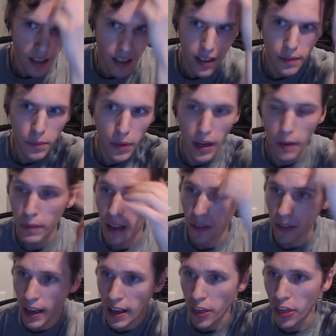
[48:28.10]
but I'm getting
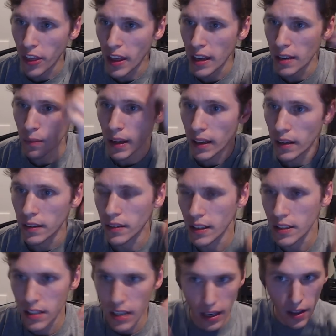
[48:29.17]
like thin, man. It's
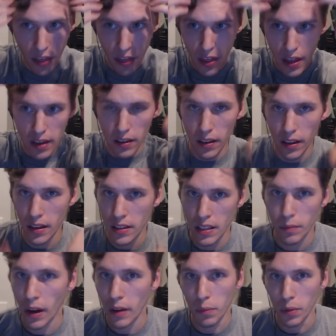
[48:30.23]
getting thin, and it's in
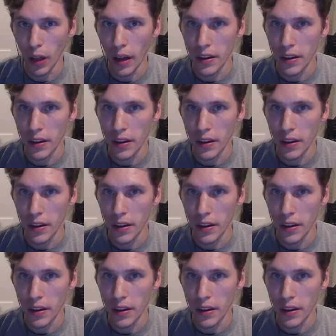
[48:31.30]
my blood.